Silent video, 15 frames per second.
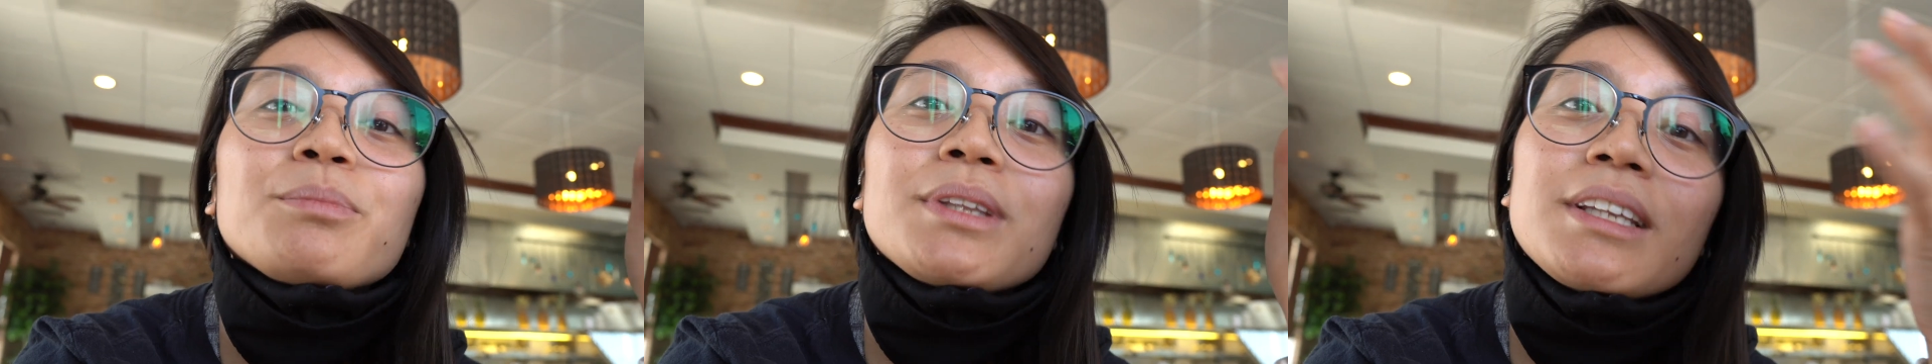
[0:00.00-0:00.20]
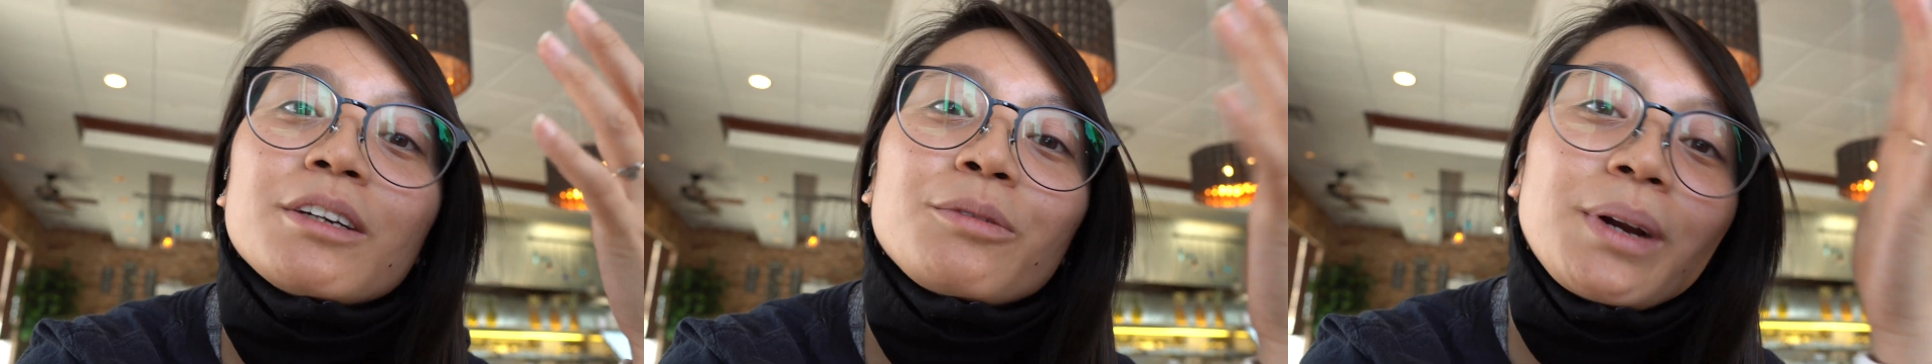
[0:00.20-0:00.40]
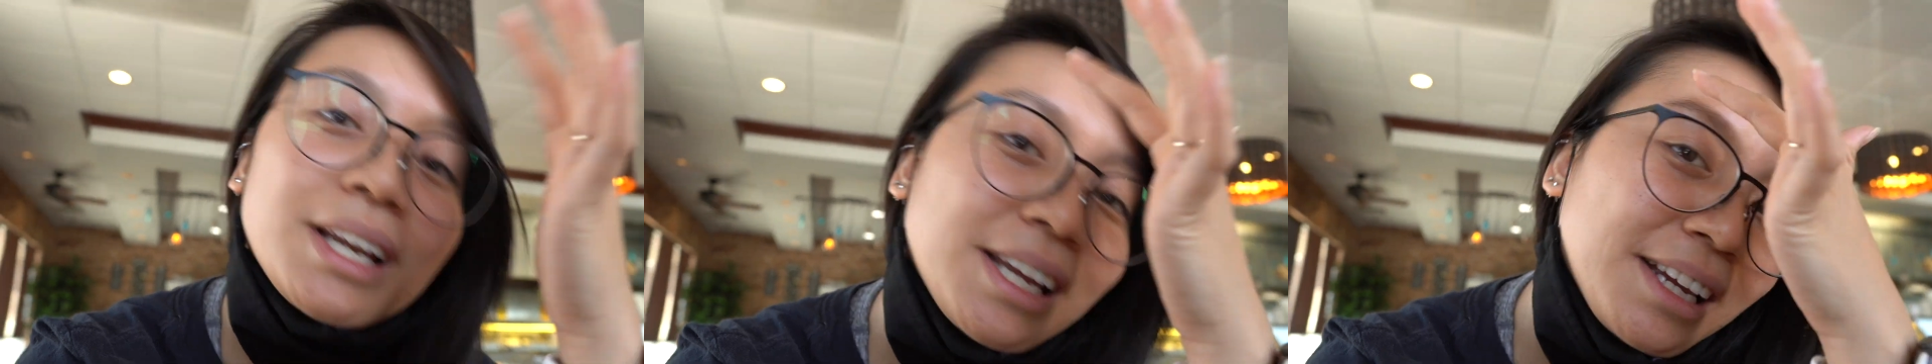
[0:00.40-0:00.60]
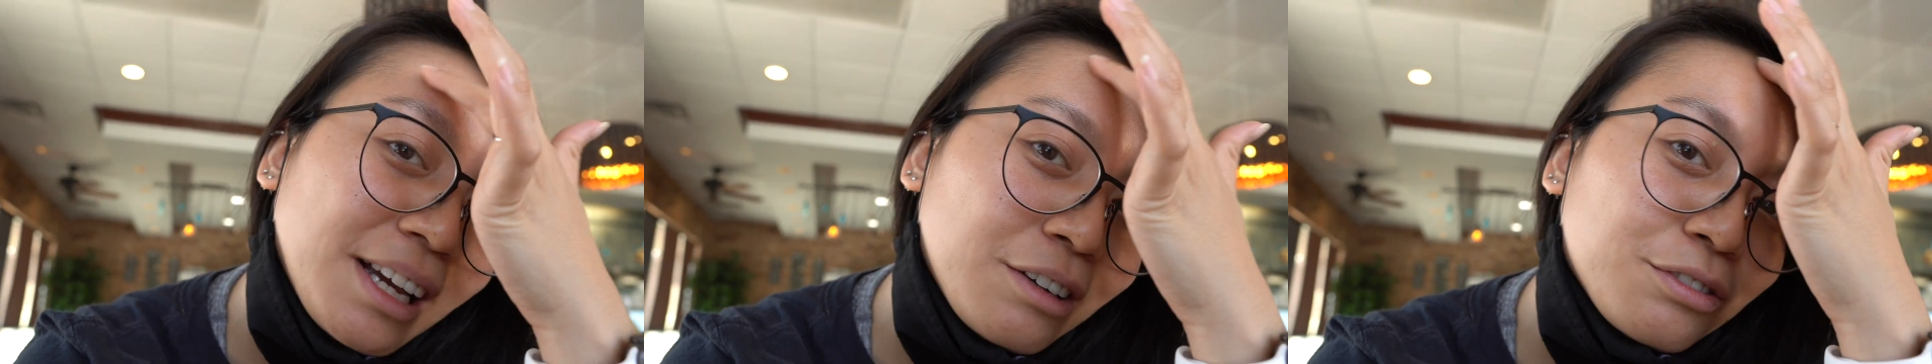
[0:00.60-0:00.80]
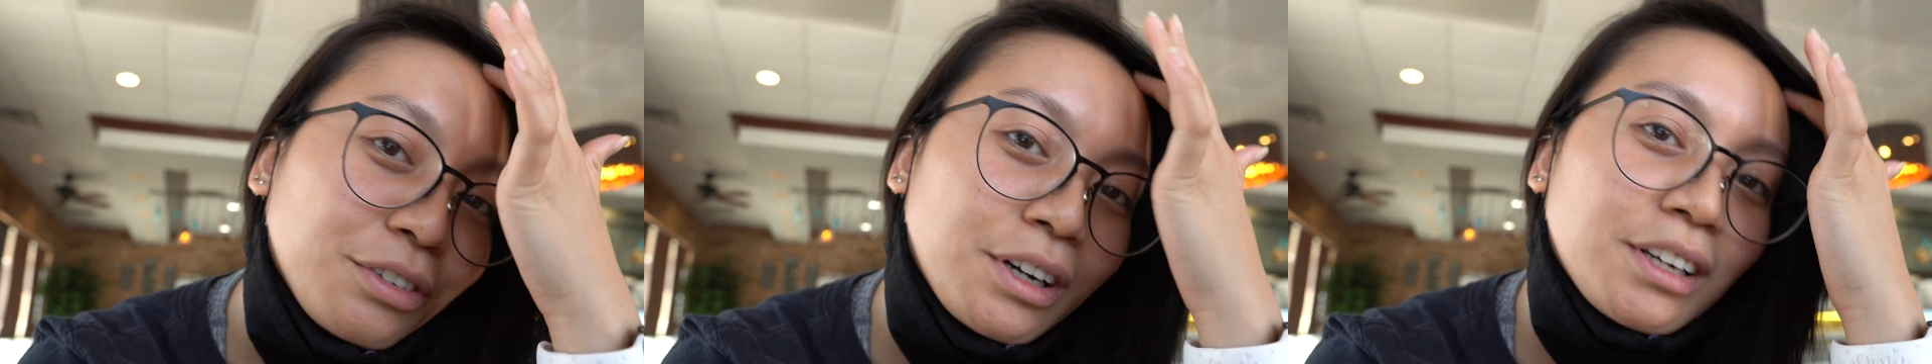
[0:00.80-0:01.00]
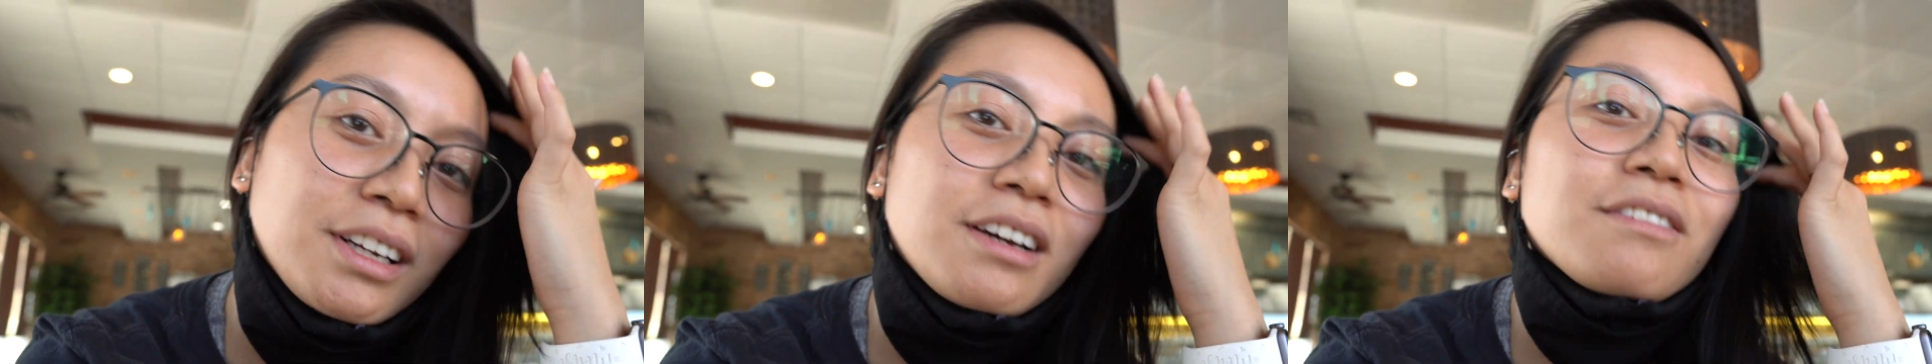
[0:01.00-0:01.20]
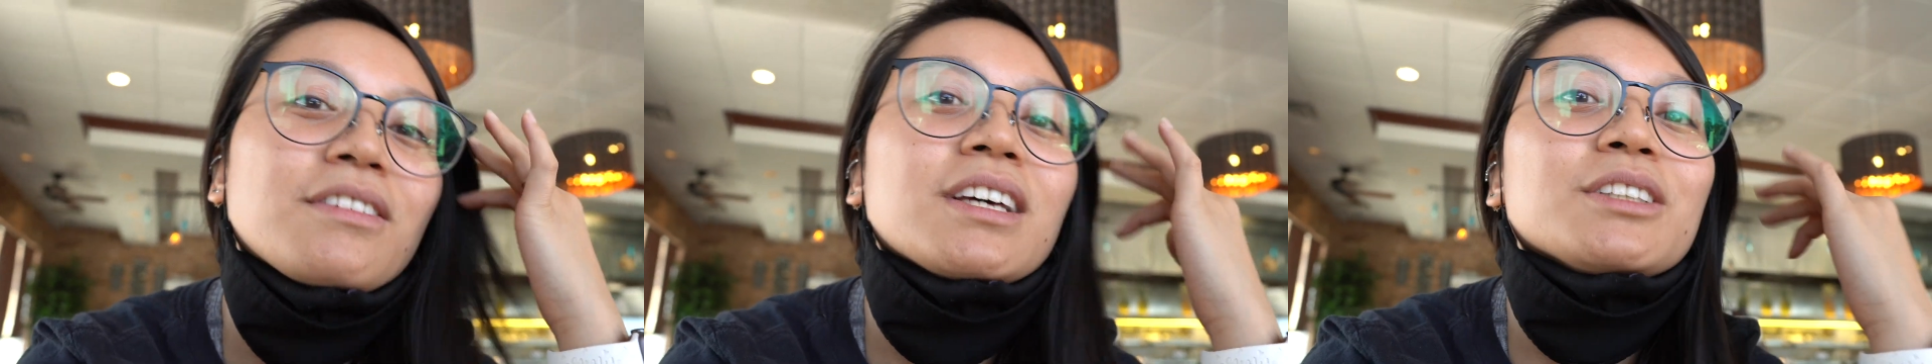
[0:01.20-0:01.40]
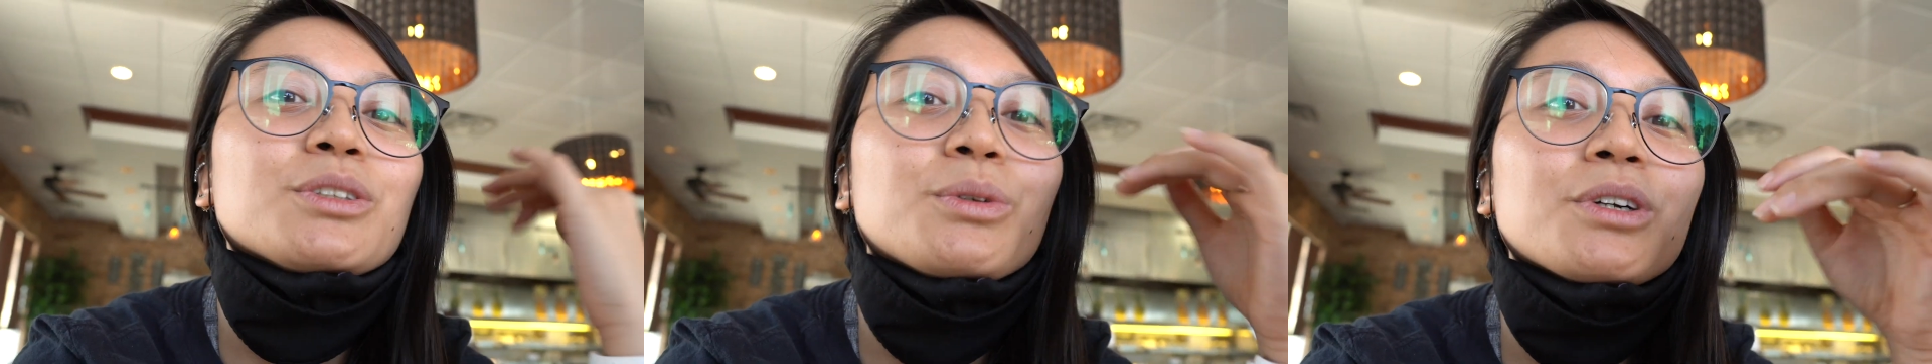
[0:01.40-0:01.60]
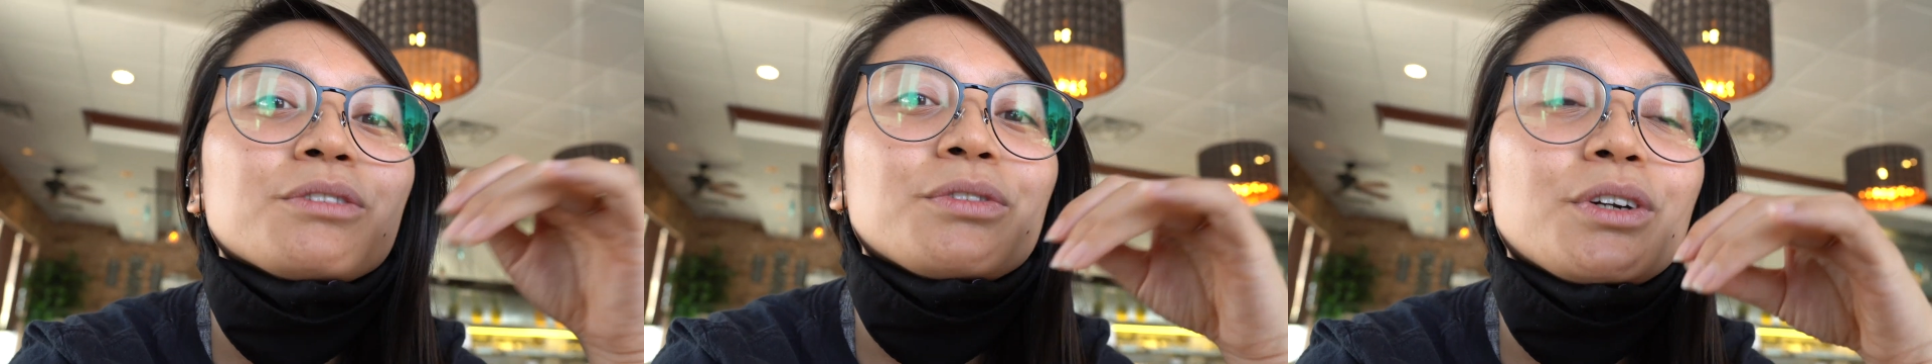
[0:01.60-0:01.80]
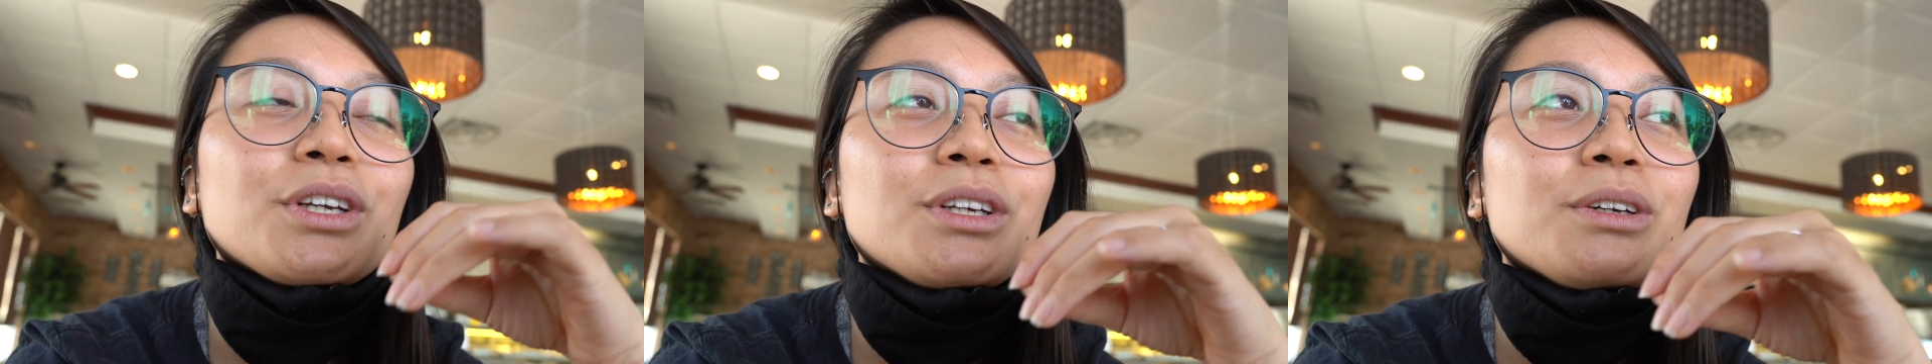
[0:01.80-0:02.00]
But they're waiting out front of the door
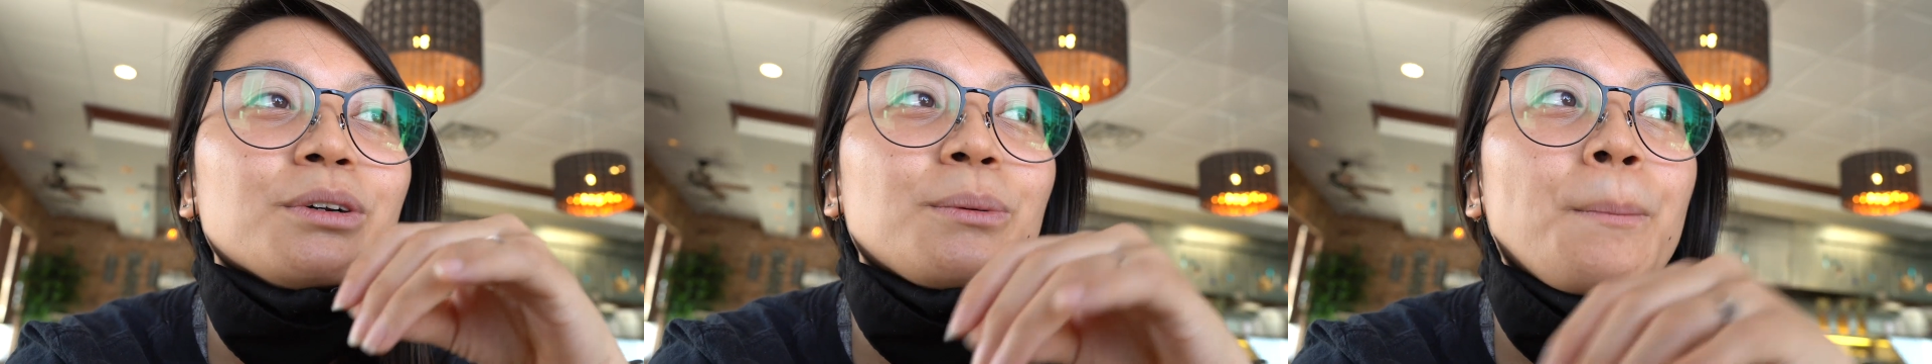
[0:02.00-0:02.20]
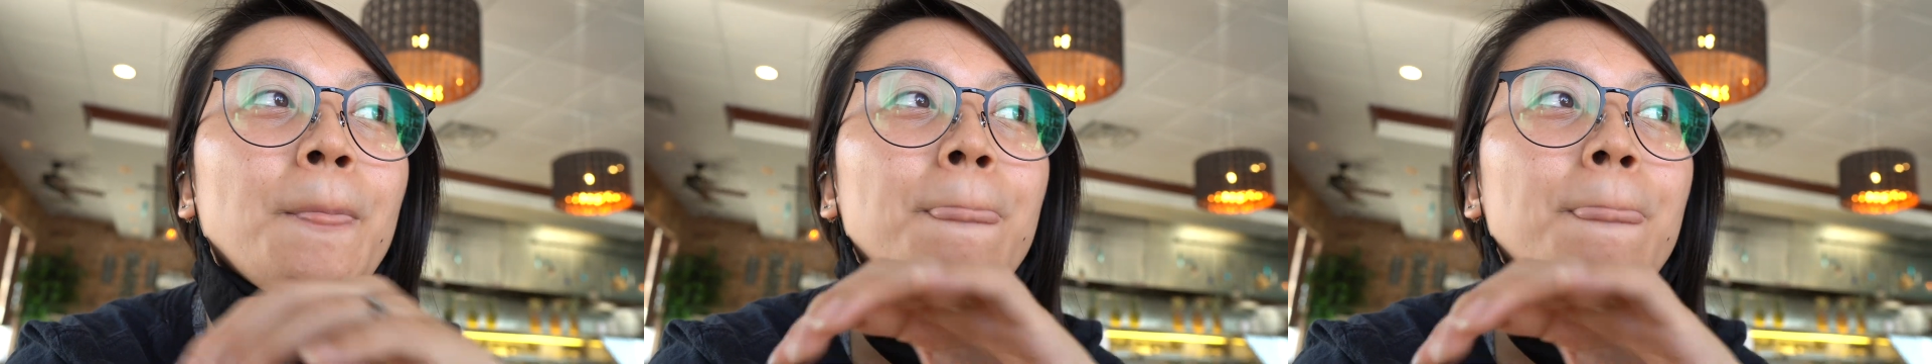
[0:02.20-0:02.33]
for you